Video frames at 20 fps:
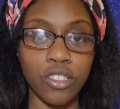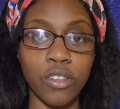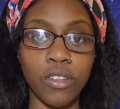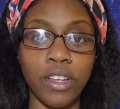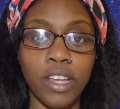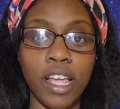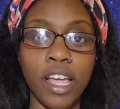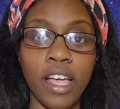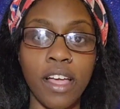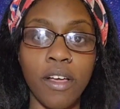
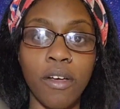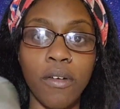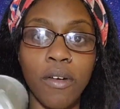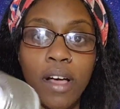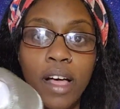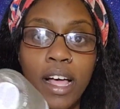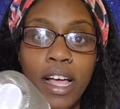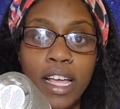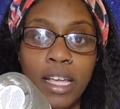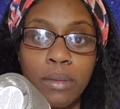So
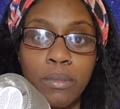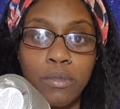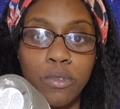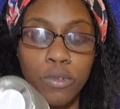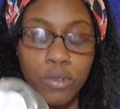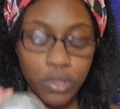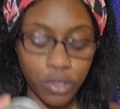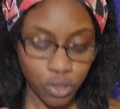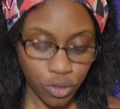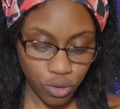now I'm
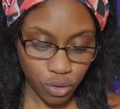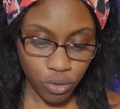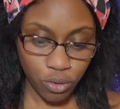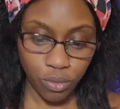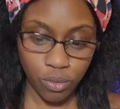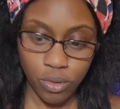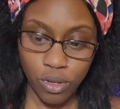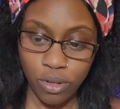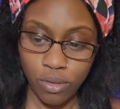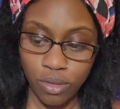going
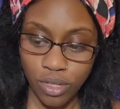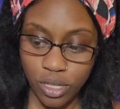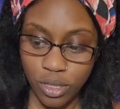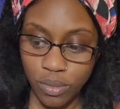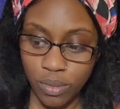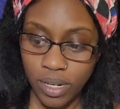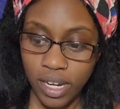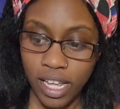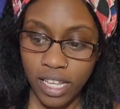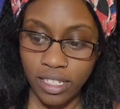to, oh,
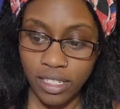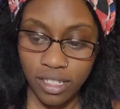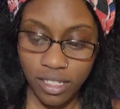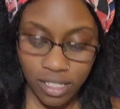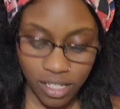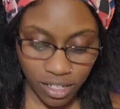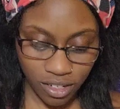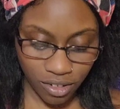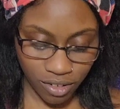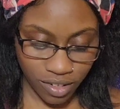this one has the
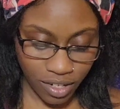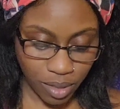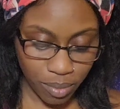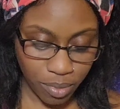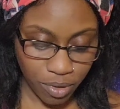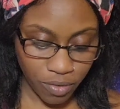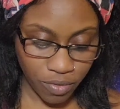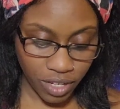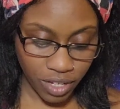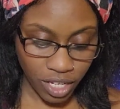sticker
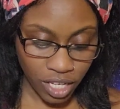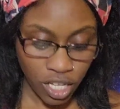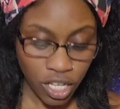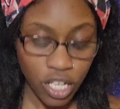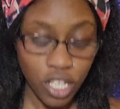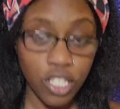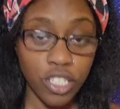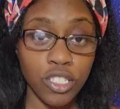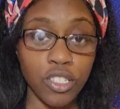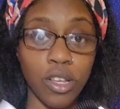already,
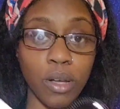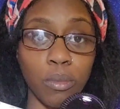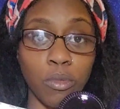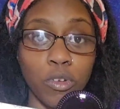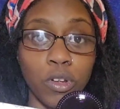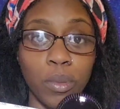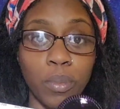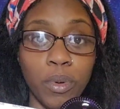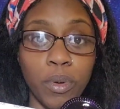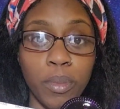perfect. So
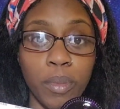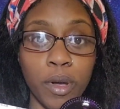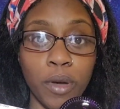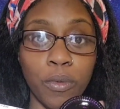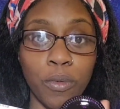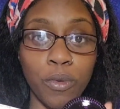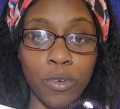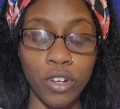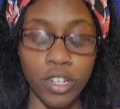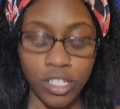I'm gonna put
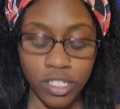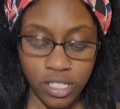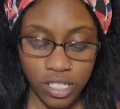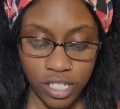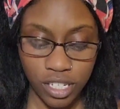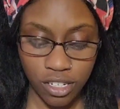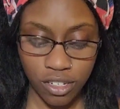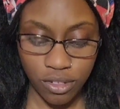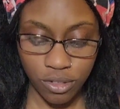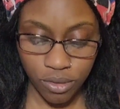my warning
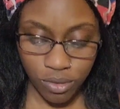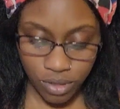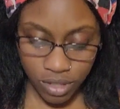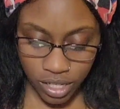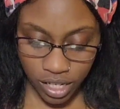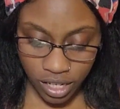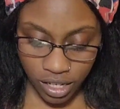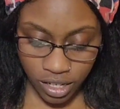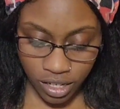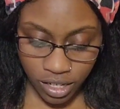stickers
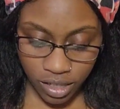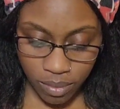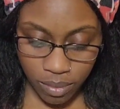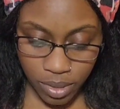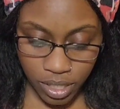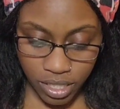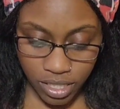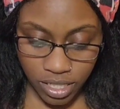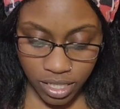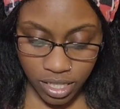on there.
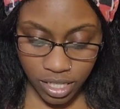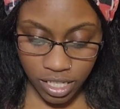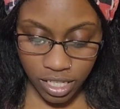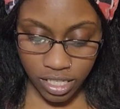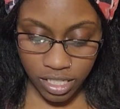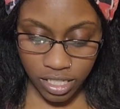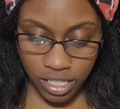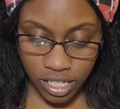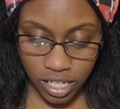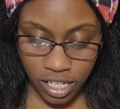Basically
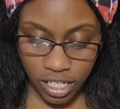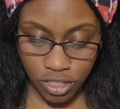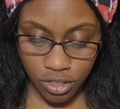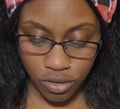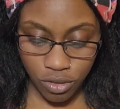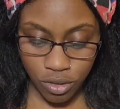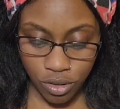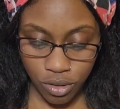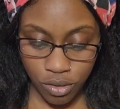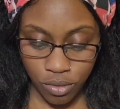it's to let
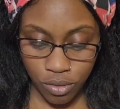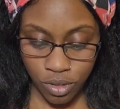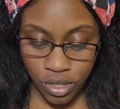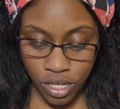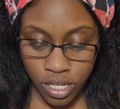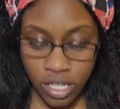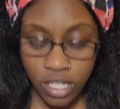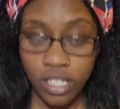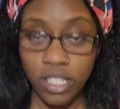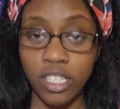you know
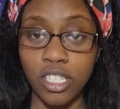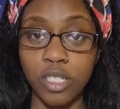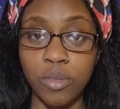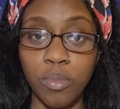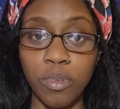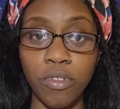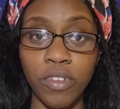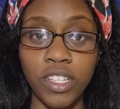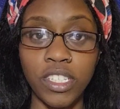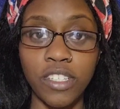this
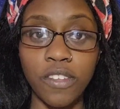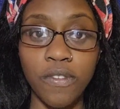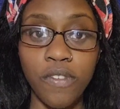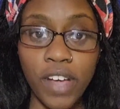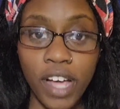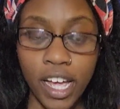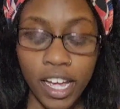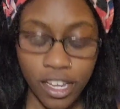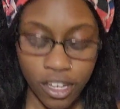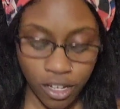prevents a
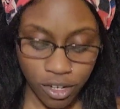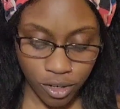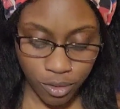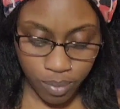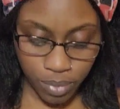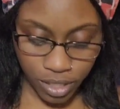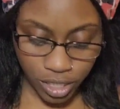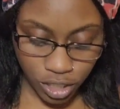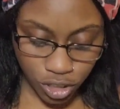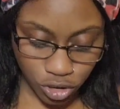
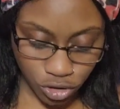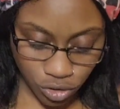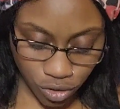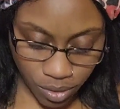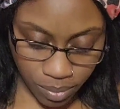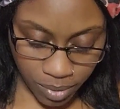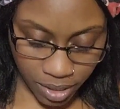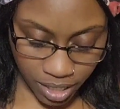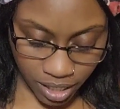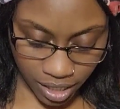fire, please
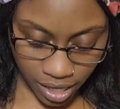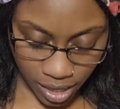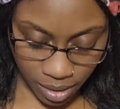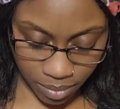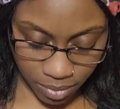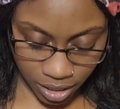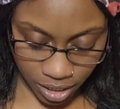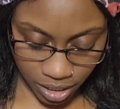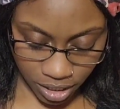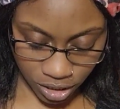trim it,
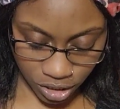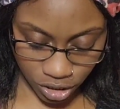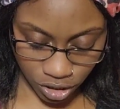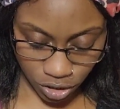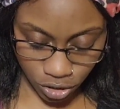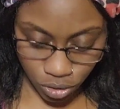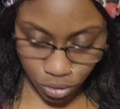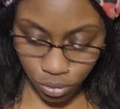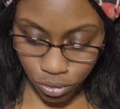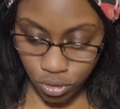how many
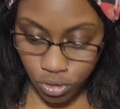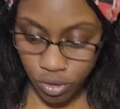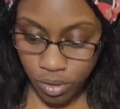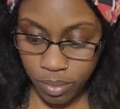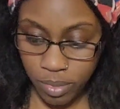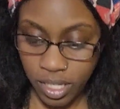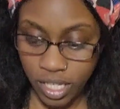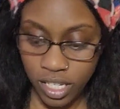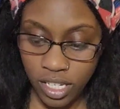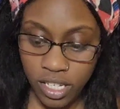inches to
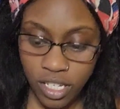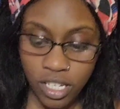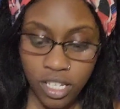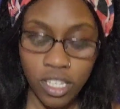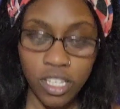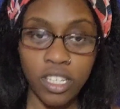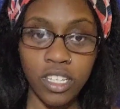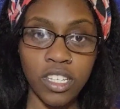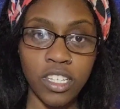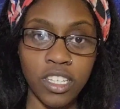trim
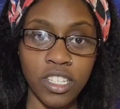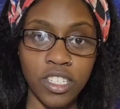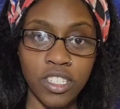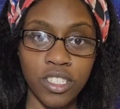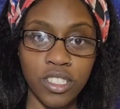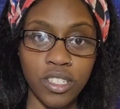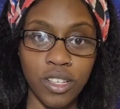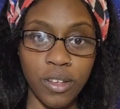it.